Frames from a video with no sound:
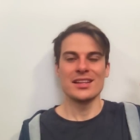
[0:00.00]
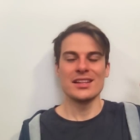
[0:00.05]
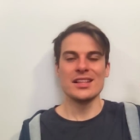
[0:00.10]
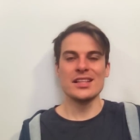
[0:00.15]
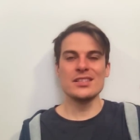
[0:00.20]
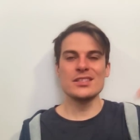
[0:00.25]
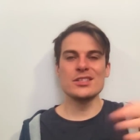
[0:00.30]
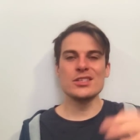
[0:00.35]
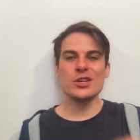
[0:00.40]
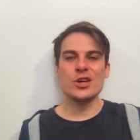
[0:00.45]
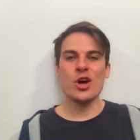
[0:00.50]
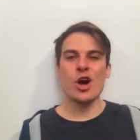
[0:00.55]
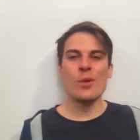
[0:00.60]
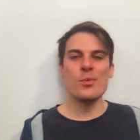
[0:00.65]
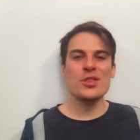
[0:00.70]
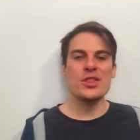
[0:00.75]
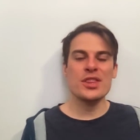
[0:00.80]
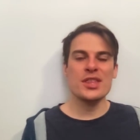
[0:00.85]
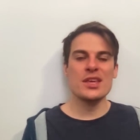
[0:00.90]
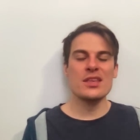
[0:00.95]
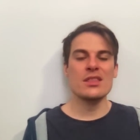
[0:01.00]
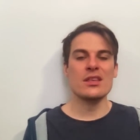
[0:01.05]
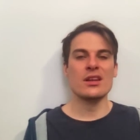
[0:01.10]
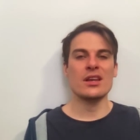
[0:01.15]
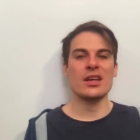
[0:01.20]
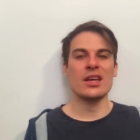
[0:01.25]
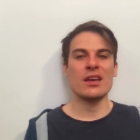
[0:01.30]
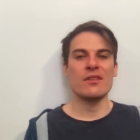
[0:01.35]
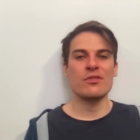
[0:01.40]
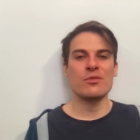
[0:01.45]
This is a common thing that
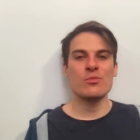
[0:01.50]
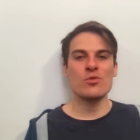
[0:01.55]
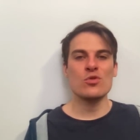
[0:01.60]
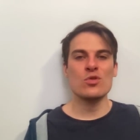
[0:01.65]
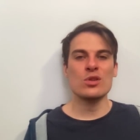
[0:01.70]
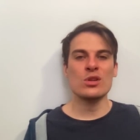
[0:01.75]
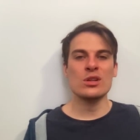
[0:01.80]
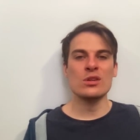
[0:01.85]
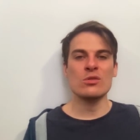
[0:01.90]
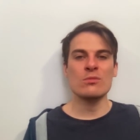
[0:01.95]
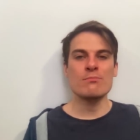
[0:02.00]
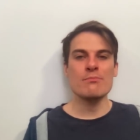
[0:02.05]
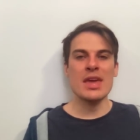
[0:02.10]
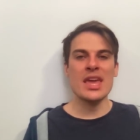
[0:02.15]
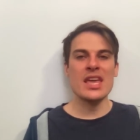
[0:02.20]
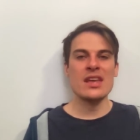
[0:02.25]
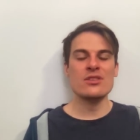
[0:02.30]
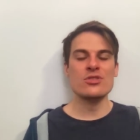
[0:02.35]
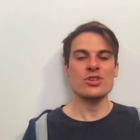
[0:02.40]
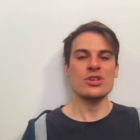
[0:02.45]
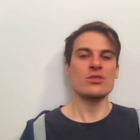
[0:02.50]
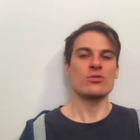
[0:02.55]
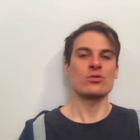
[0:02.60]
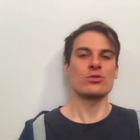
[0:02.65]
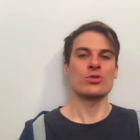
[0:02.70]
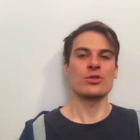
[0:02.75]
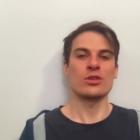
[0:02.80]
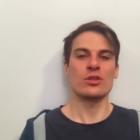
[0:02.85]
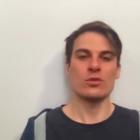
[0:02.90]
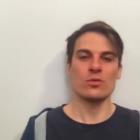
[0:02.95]
I get from all the little mean
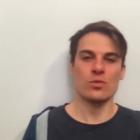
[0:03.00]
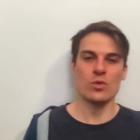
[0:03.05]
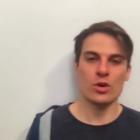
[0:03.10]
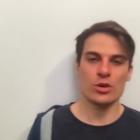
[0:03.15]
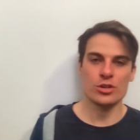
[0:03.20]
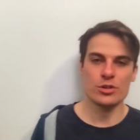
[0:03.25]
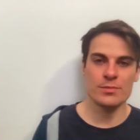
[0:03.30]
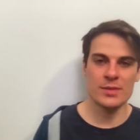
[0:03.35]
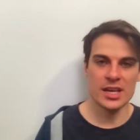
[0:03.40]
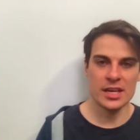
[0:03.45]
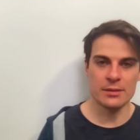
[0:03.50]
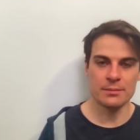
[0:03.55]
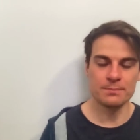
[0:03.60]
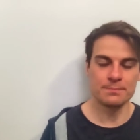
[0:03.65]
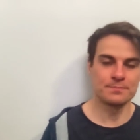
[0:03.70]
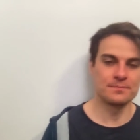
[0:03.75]
children that watch me.